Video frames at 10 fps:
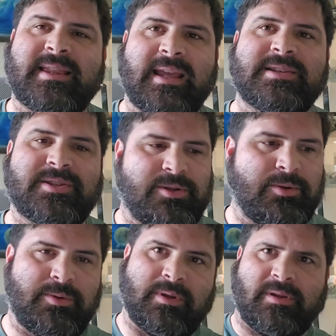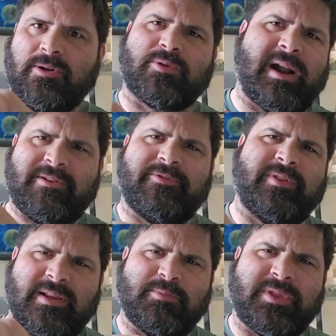thanks to the little grot
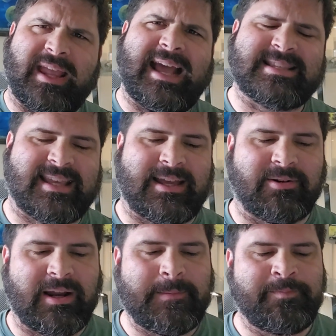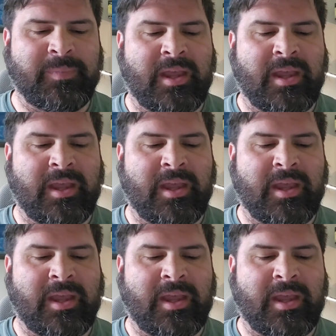fill with the gas can, right?